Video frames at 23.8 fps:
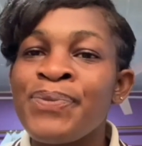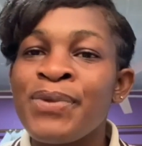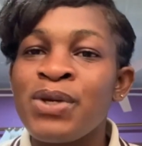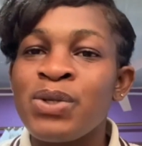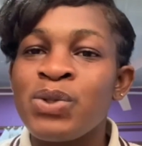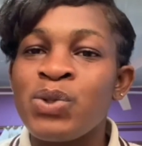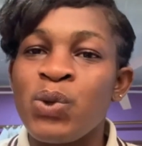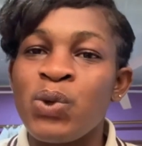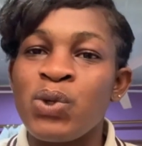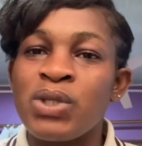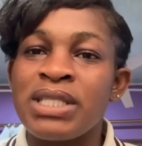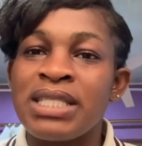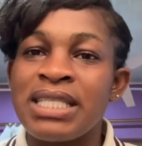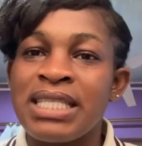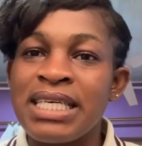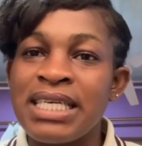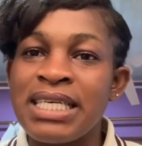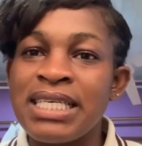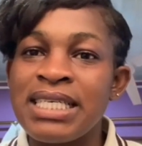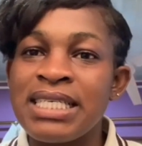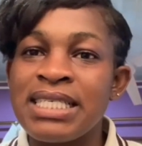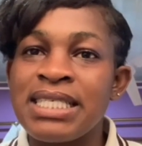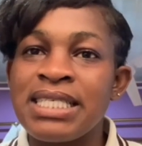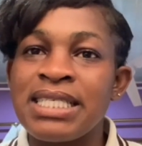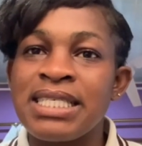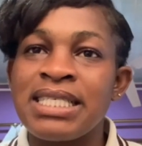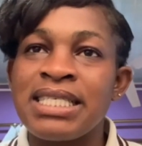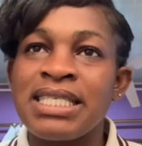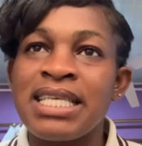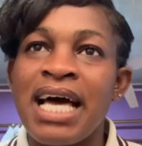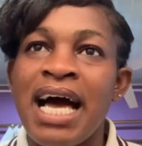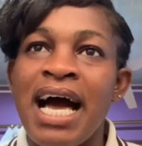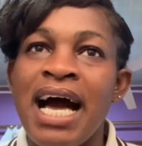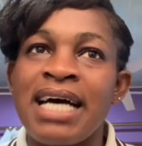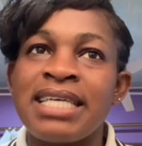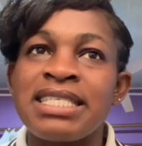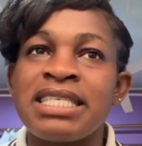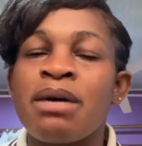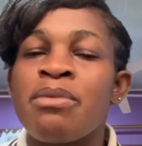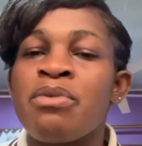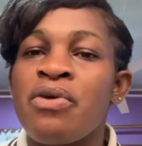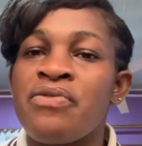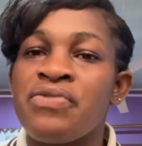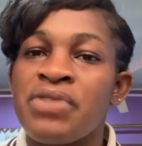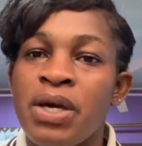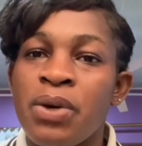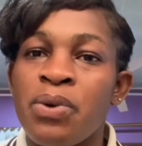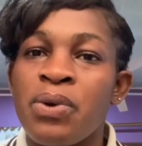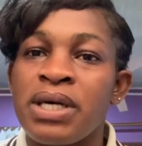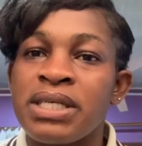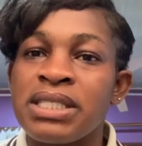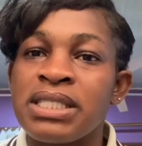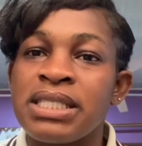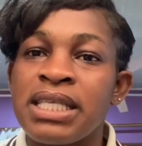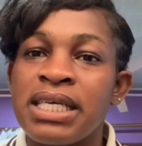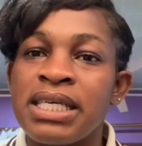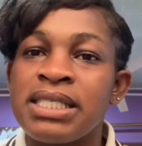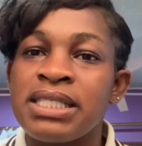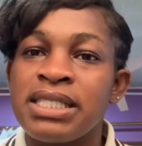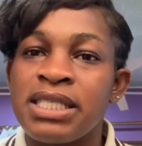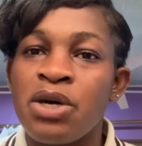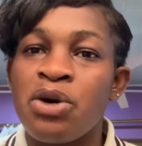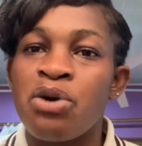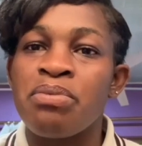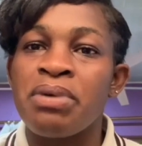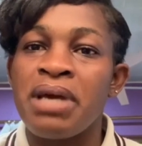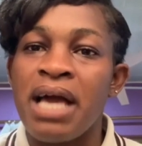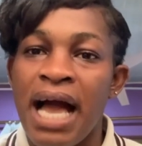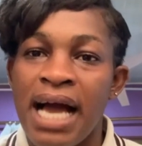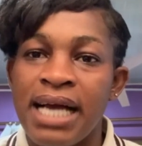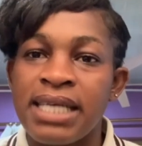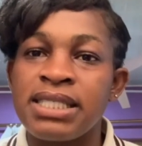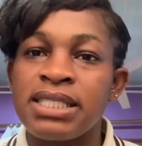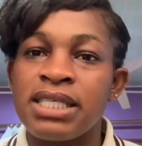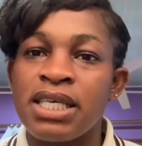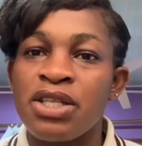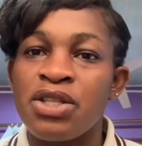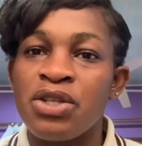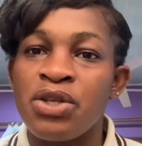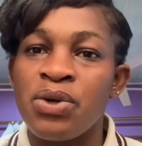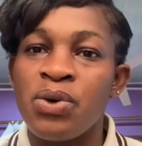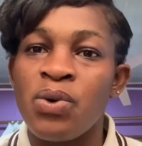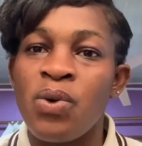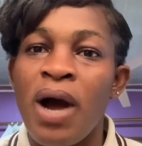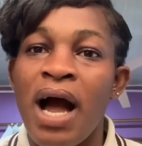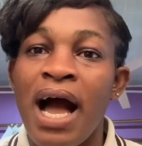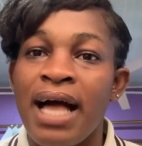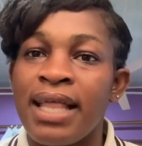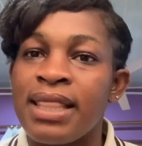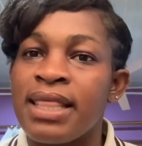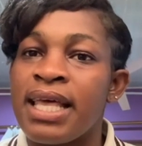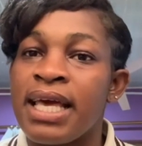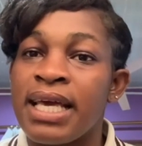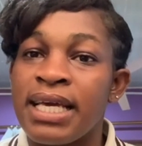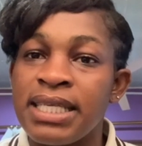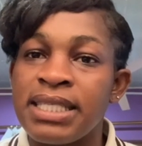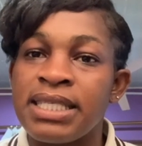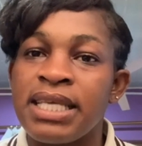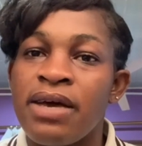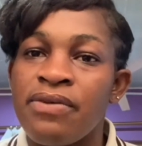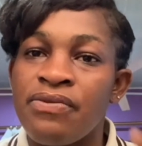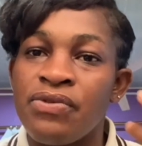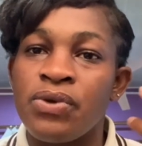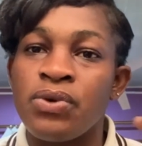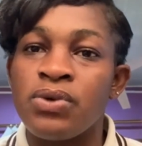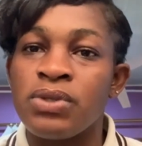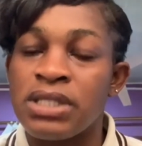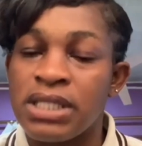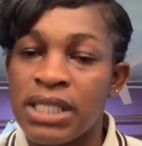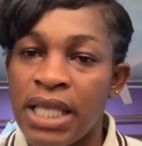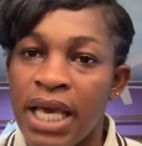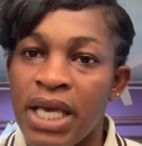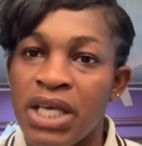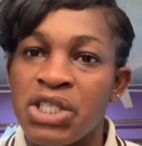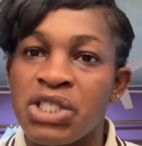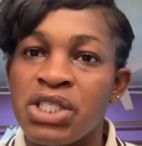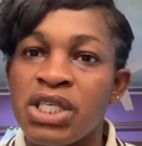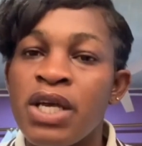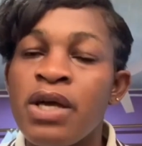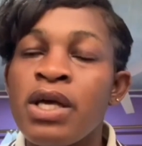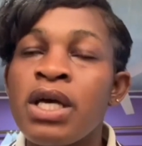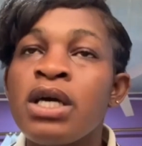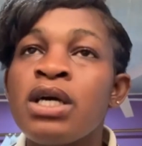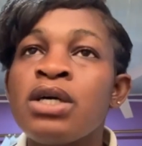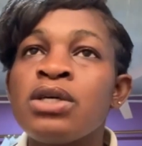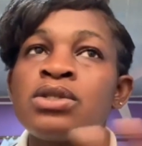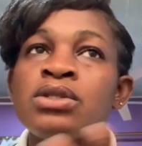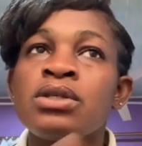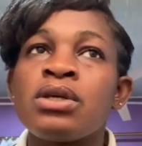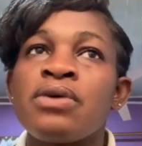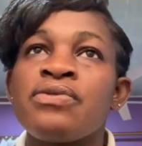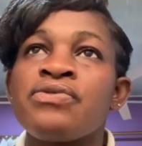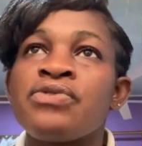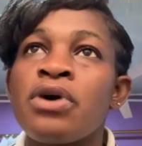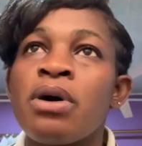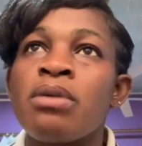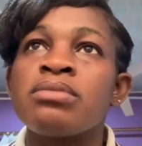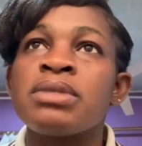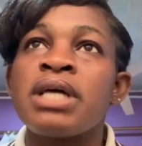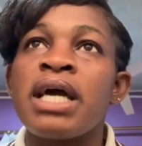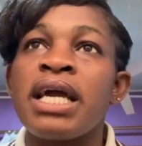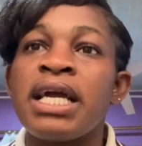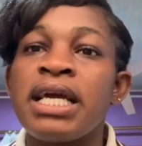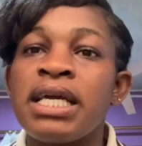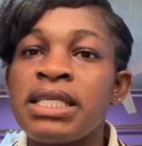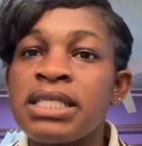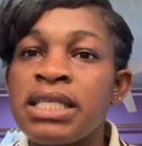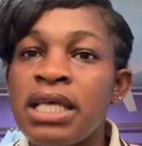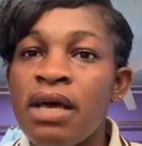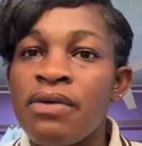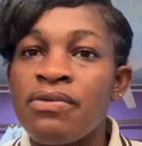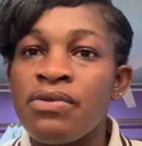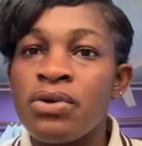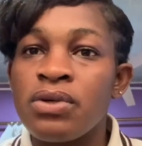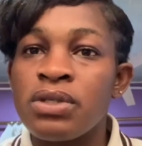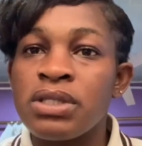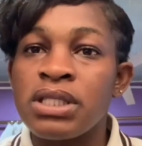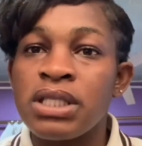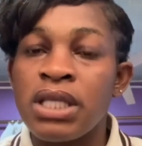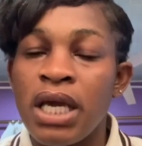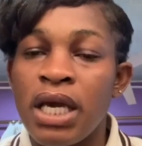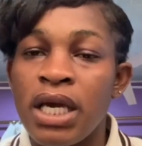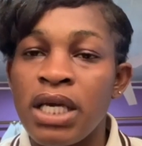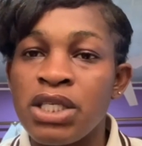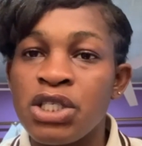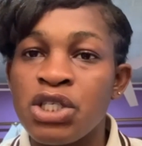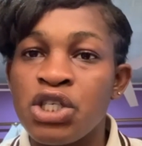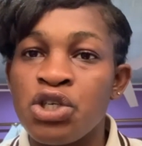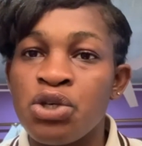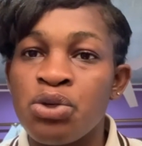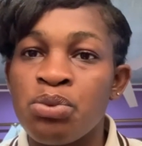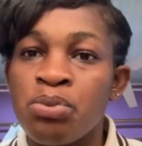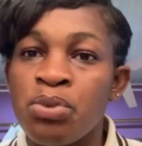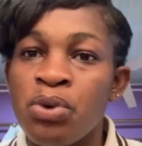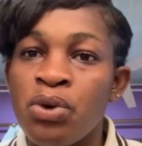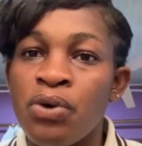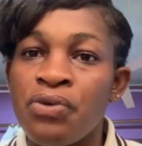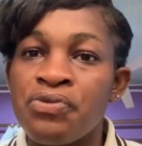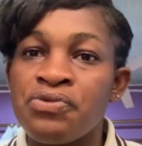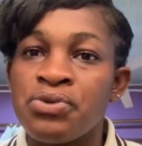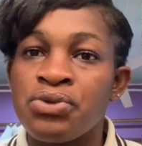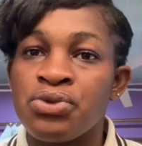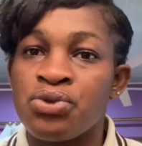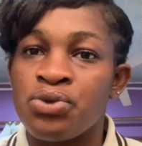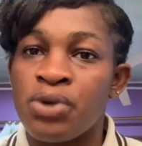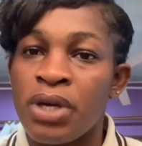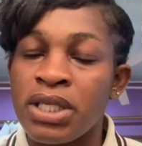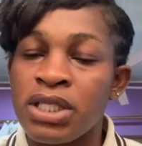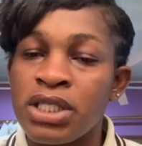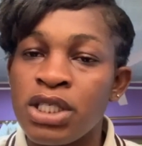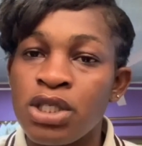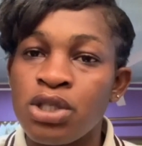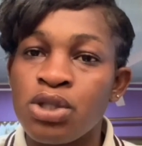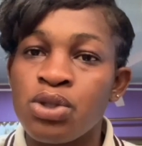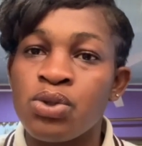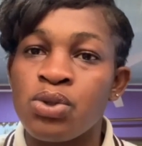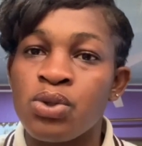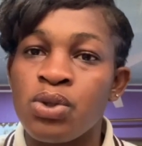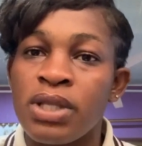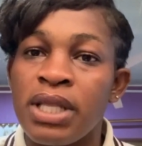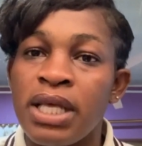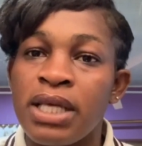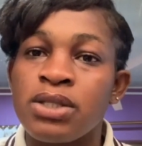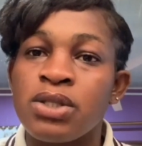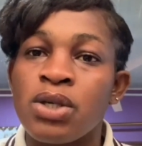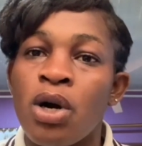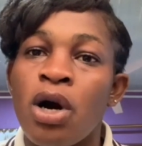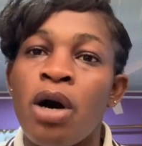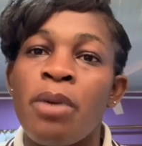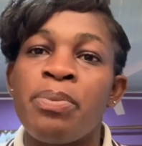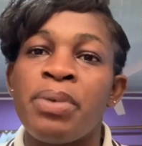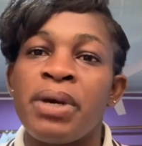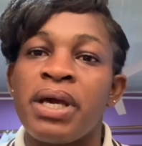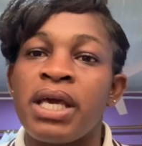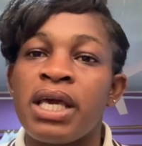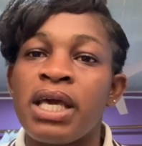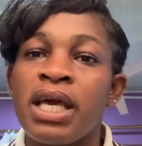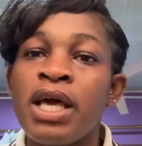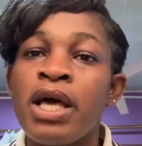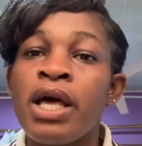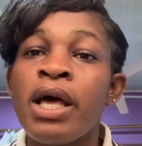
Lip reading: So these are some of the questions they will be asking you at the interview stage. So from the interview stage, you move straight to the topic.